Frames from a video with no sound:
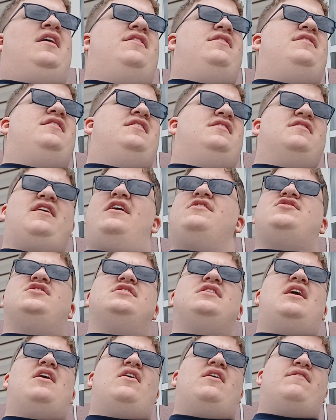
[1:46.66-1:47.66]
the
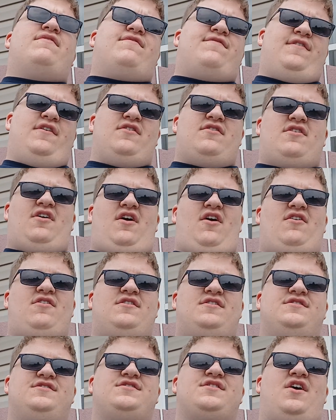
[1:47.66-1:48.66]
legendary Phil
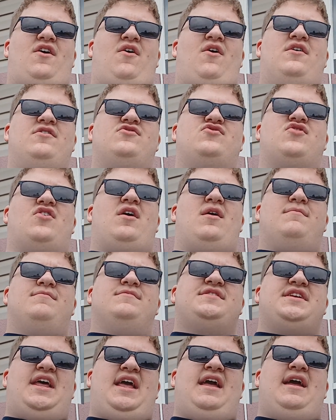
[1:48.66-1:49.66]
Collins on
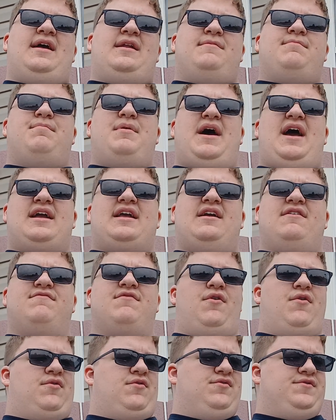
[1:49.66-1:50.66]
drums and backing
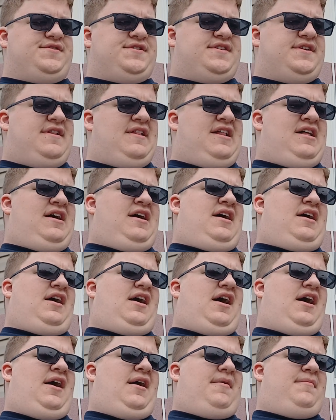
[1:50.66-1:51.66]
vocals.
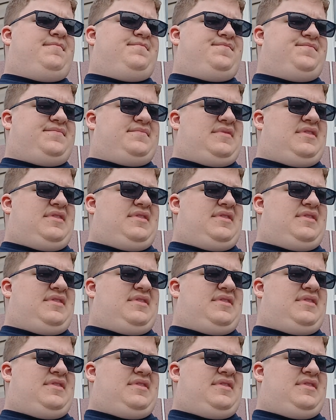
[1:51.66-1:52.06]
The